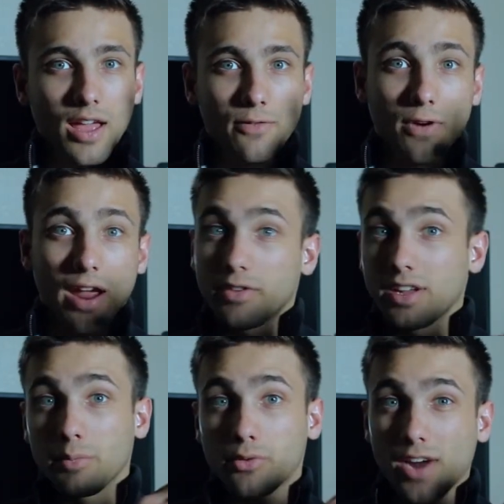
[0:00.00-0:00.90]
for
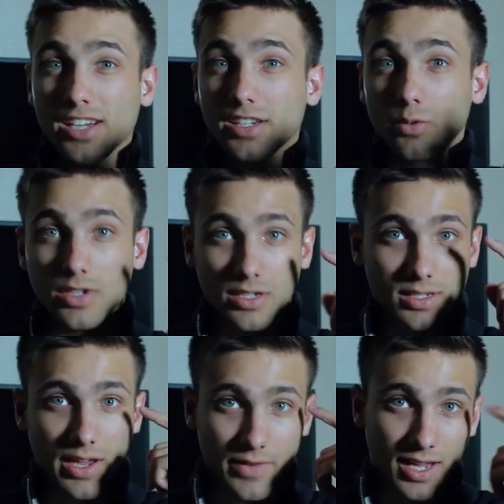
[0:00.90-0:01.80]
every impression, which
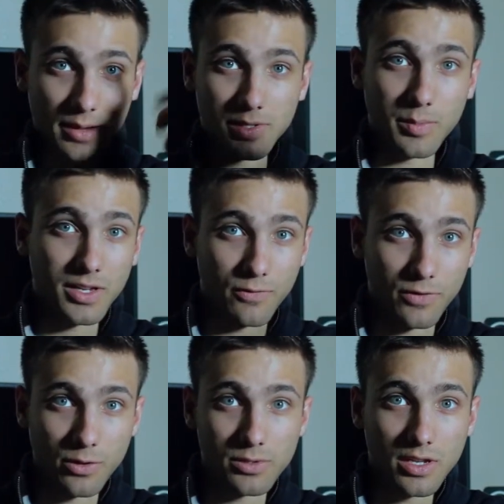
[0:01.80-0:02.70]
is every time somebody
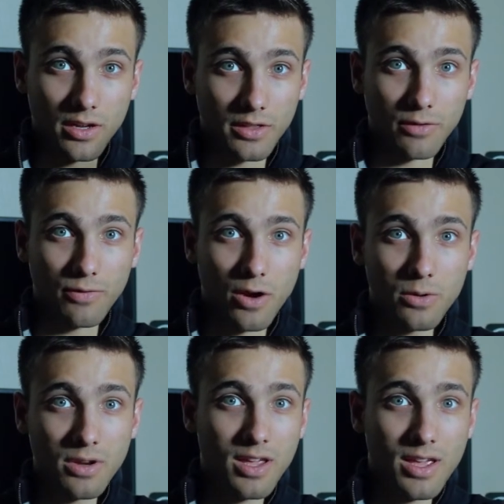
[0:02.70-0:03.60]
views it on their
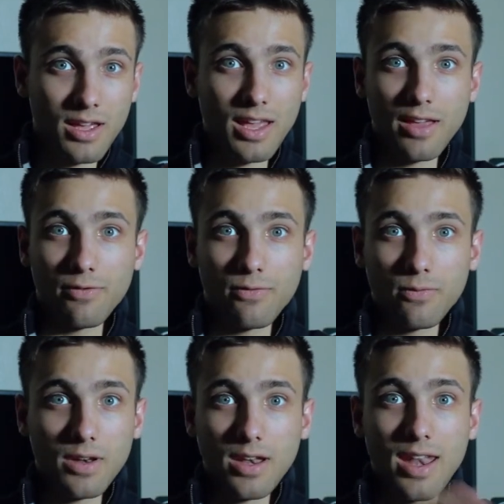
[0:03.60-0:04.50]
phone, if
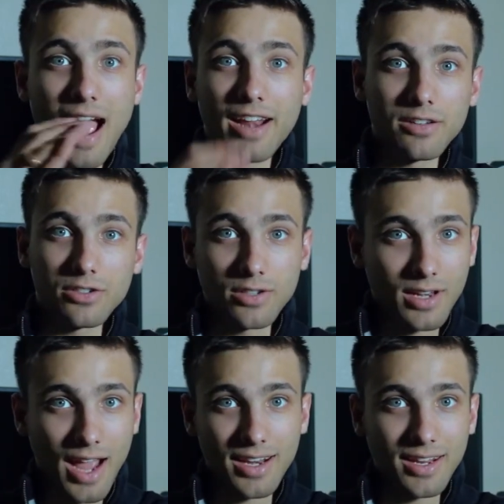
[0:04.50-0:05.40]

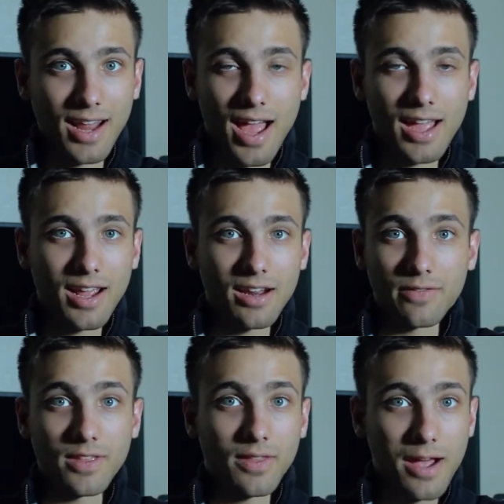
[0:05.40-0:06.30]
999 out
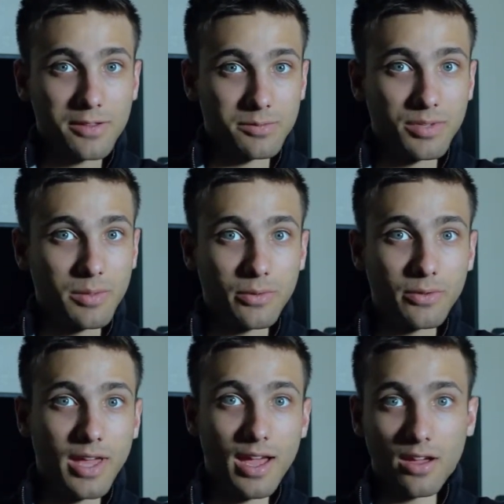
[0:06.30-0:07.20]
of the 1,000
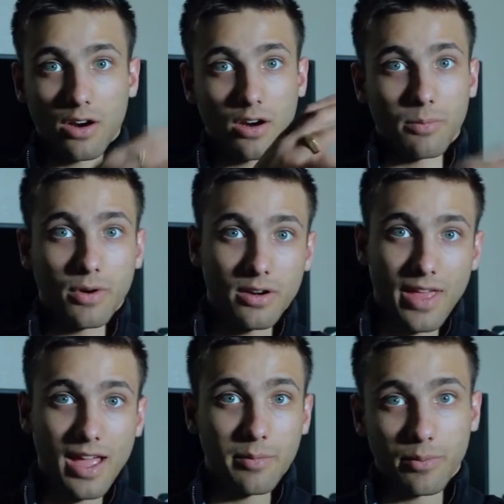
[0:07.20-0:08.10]
people that are part of
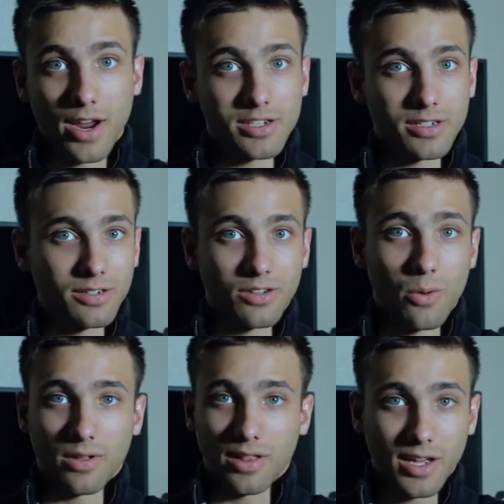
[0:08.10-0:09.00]
that impression
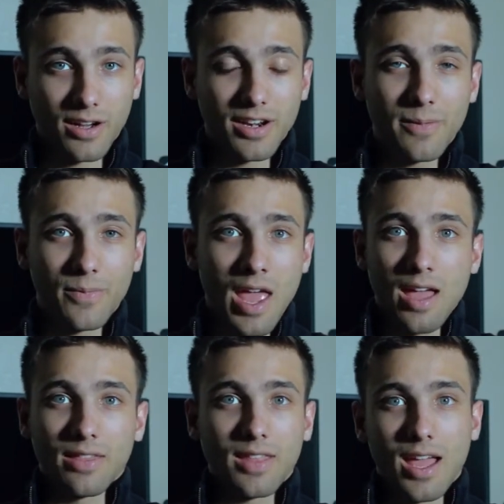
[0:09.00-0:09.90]
don't click on it,
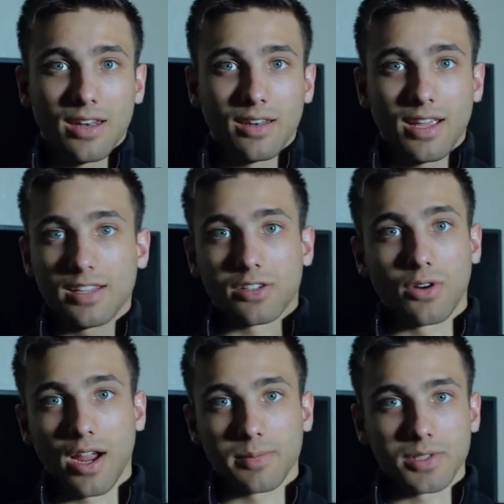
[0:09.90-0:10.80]
then
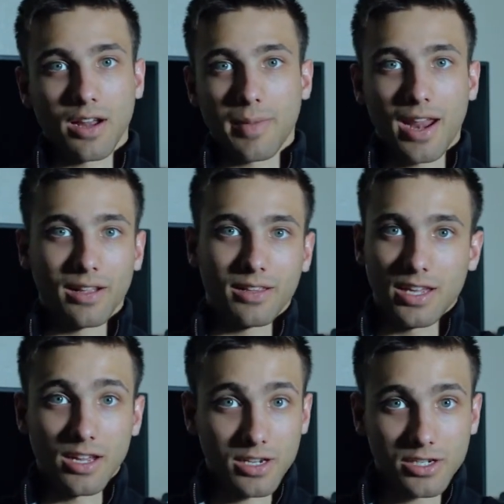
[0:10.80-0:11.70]
Instagram's
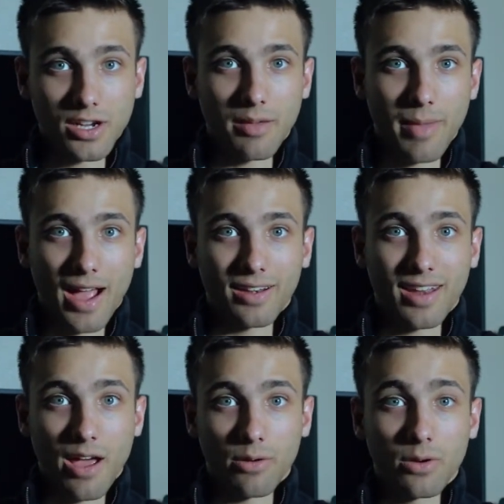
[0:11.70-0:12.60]
automatically gonna shut it back
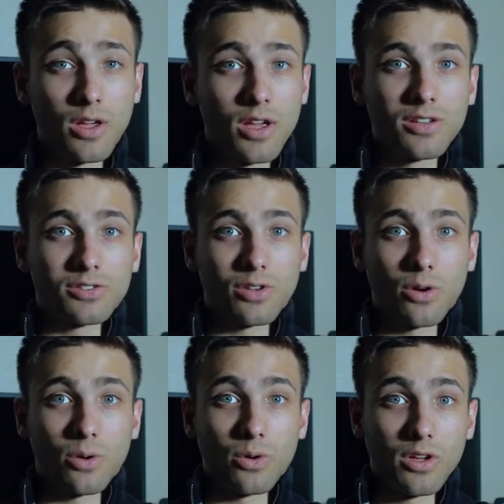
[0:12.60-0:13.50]
down.
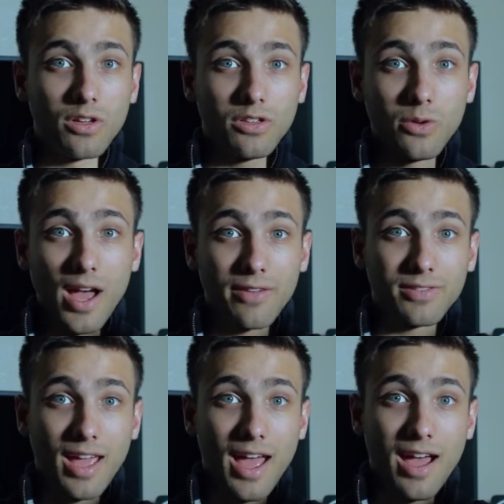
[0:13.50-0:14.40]
So you have
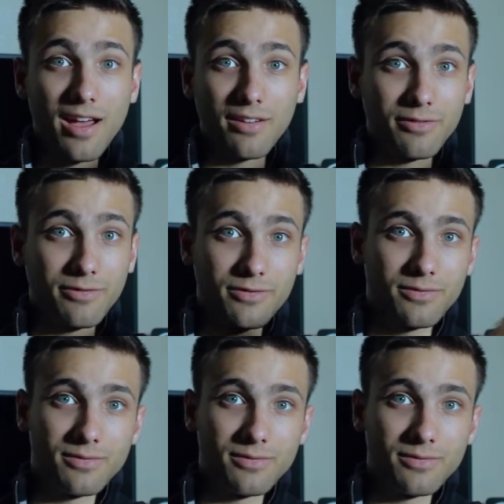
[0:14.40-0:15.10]
to have